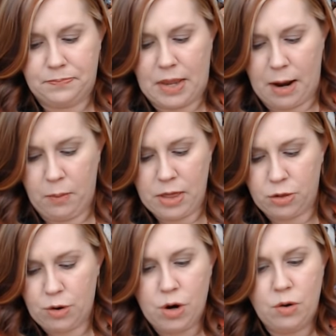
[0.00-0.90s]
I went
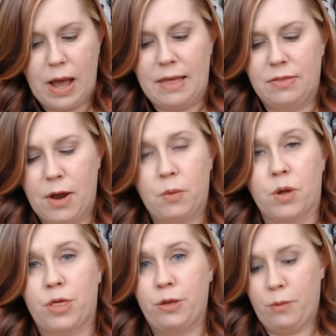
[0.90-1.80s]
through and there were
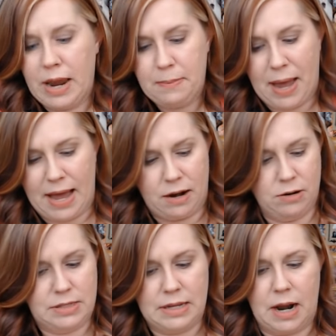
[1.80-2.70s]
three
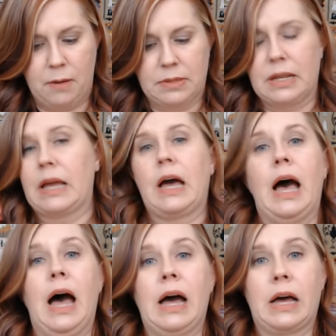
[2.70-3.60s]
patterns that I was like,
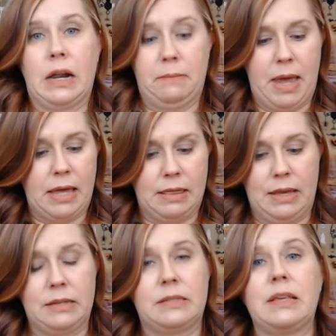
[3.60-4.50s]
I got to make
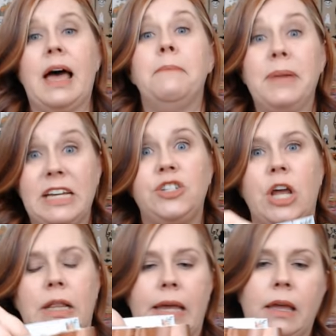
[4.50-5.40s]
these
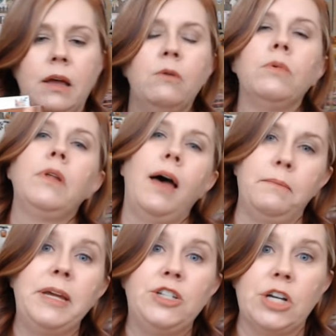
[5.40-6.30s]
immediately. Well, not
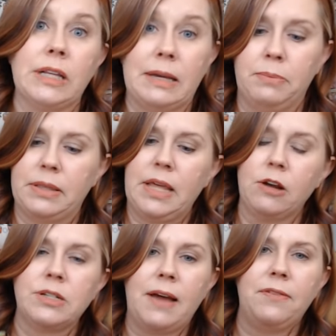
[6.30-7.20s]
immediately, but they are
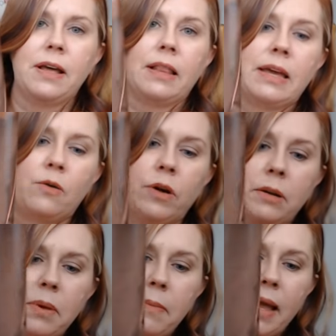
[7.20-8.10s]
definitely going to
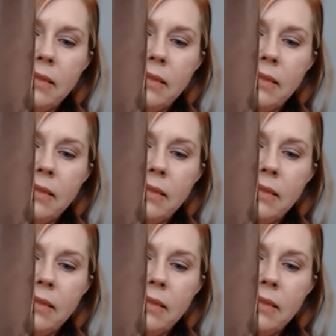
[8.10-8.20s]
be made.